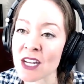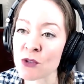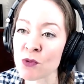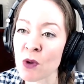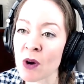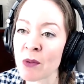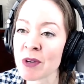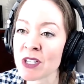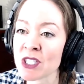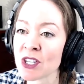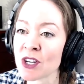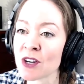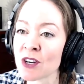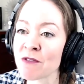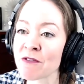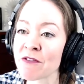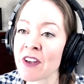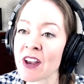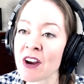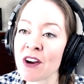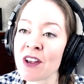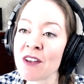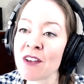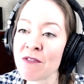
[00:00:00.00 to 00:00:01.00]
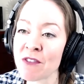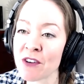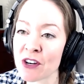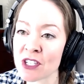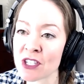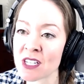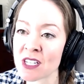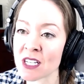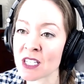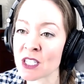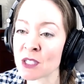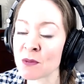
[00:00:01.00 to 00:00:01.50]
What was your very first
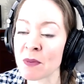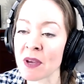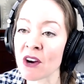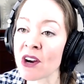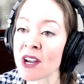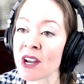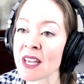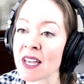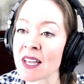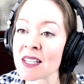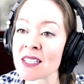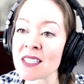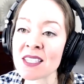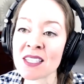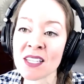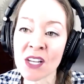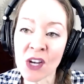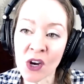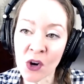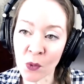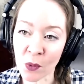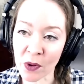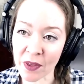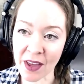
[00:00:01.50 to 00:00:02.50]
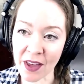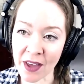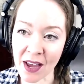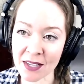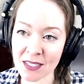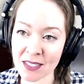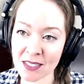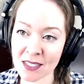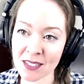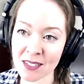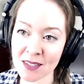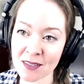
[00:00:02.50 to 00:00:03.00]
experience with
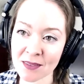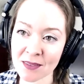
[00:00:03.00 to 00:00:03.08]
us?